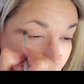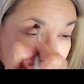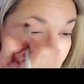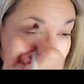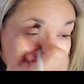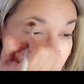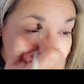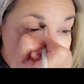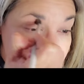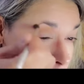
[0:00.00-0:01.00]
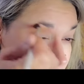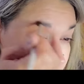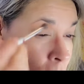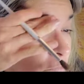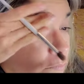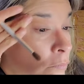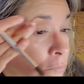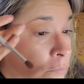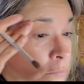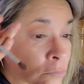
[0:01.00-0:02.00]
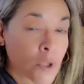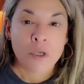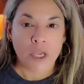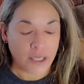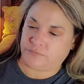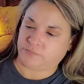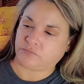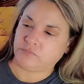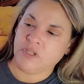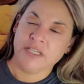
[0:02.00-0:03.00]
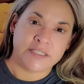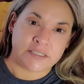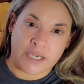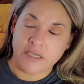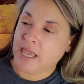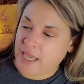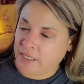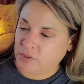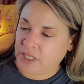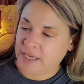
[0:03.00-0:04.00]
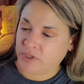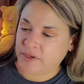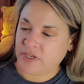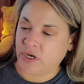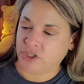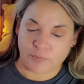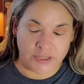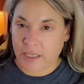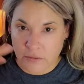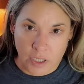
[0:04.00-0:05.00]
for the transition shade. Then I'm going in with the taupey silver